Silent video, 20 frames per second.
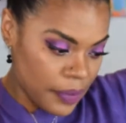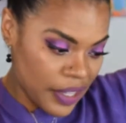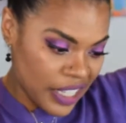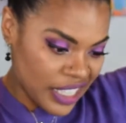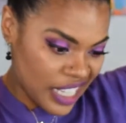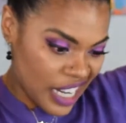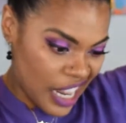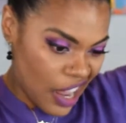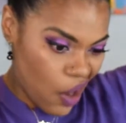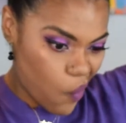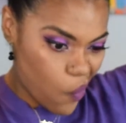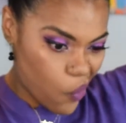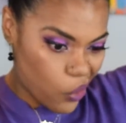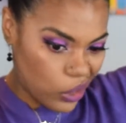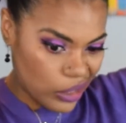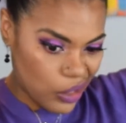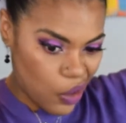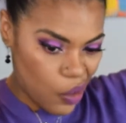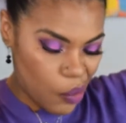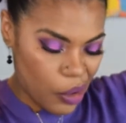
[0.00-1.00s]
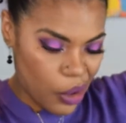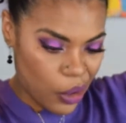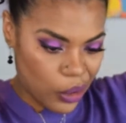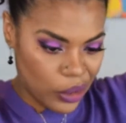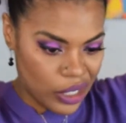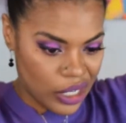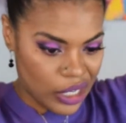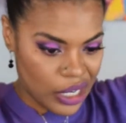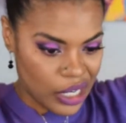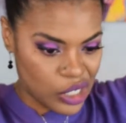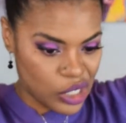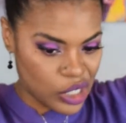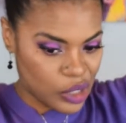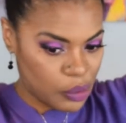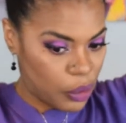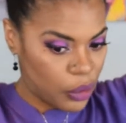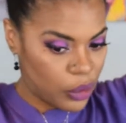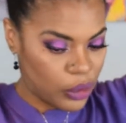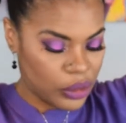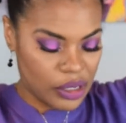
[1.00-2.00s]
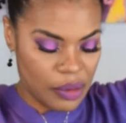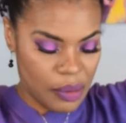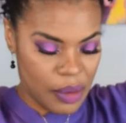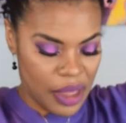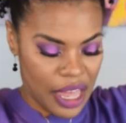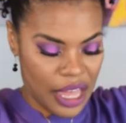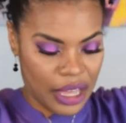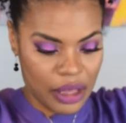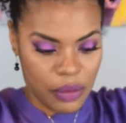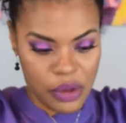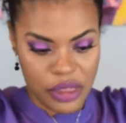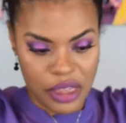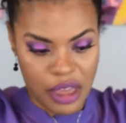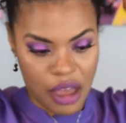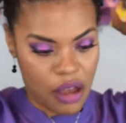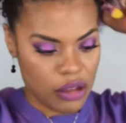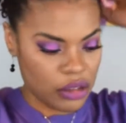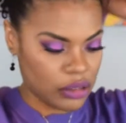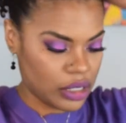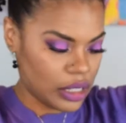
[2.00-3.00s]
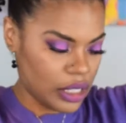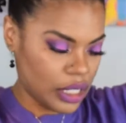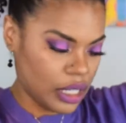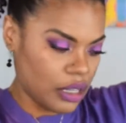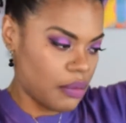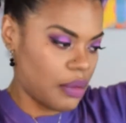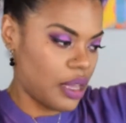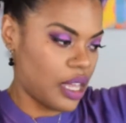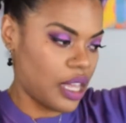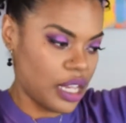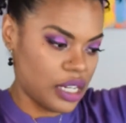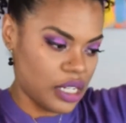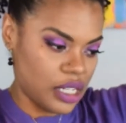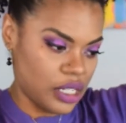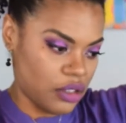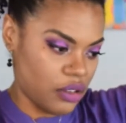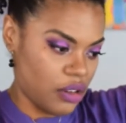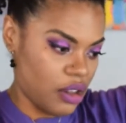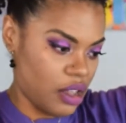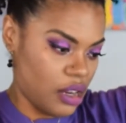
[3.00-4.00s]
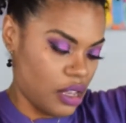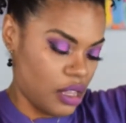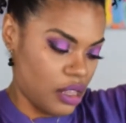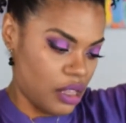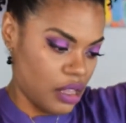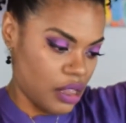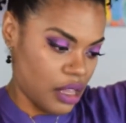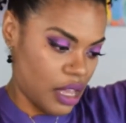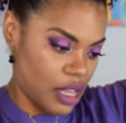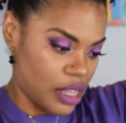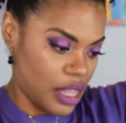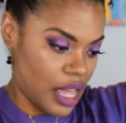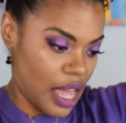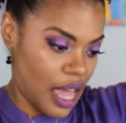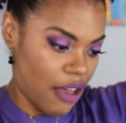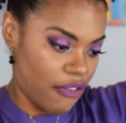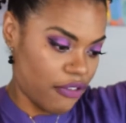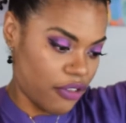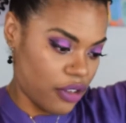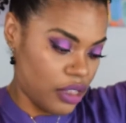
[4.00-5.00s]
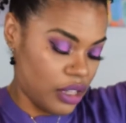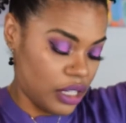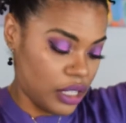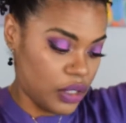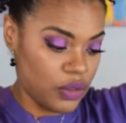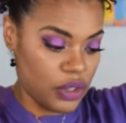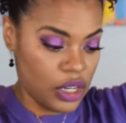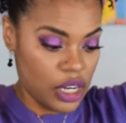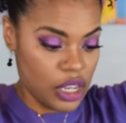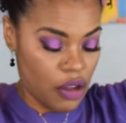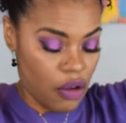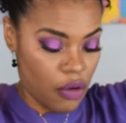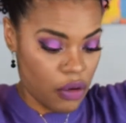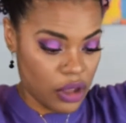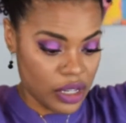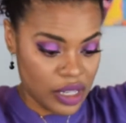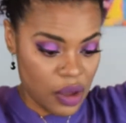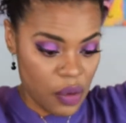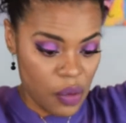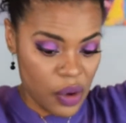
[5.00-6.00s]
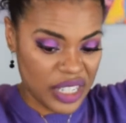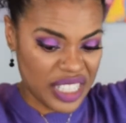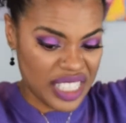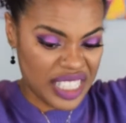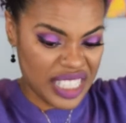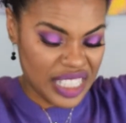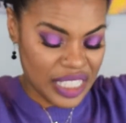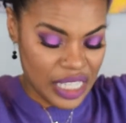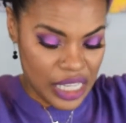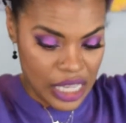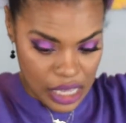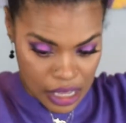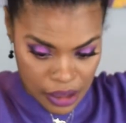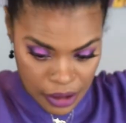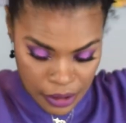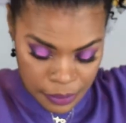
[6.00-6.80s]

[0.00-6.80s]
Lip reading: Today I wore a low pony and I just pulled it back without slicking my edges or anything like that for this video, because I want to see